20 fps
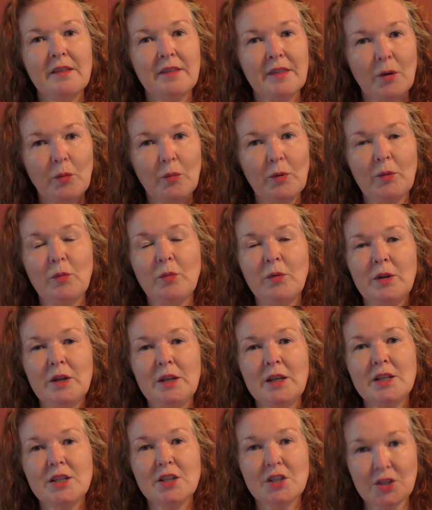that we
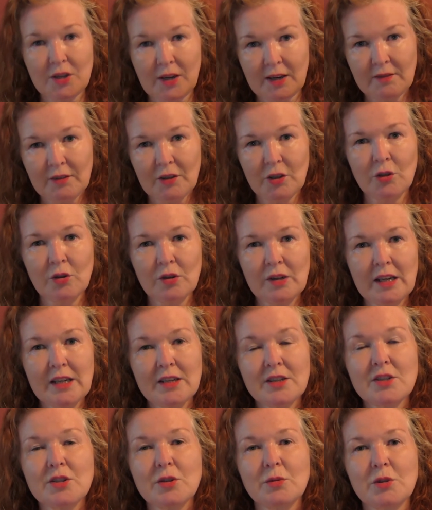need to have a look
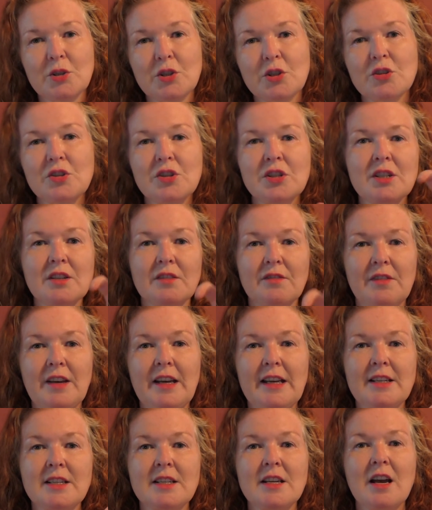at so it doesn't
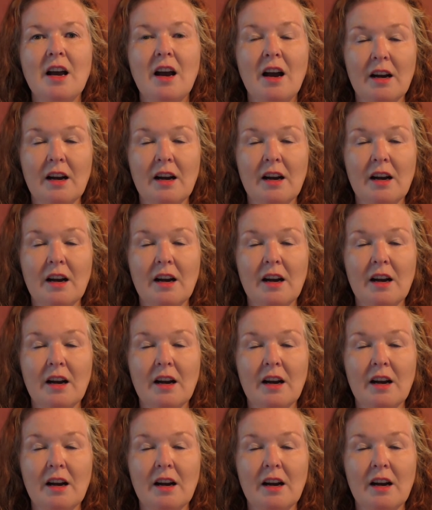affect